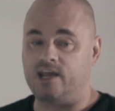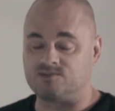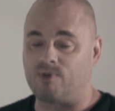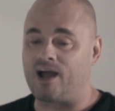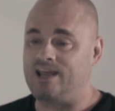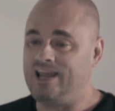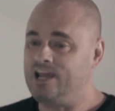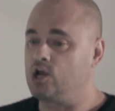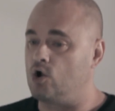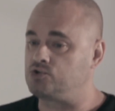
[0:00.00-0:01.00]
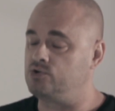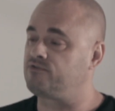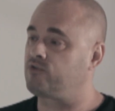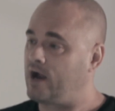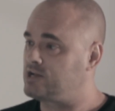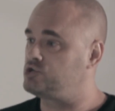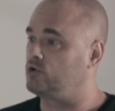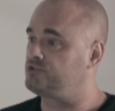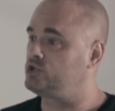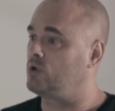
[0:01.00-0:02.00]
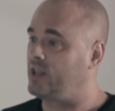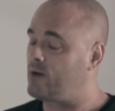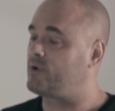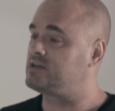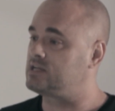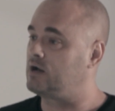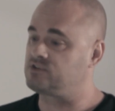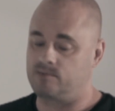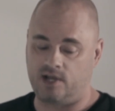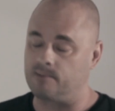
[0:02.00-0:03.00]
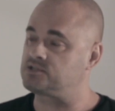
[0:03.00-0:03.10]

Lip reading: Is my ego too fragile to allow myself to be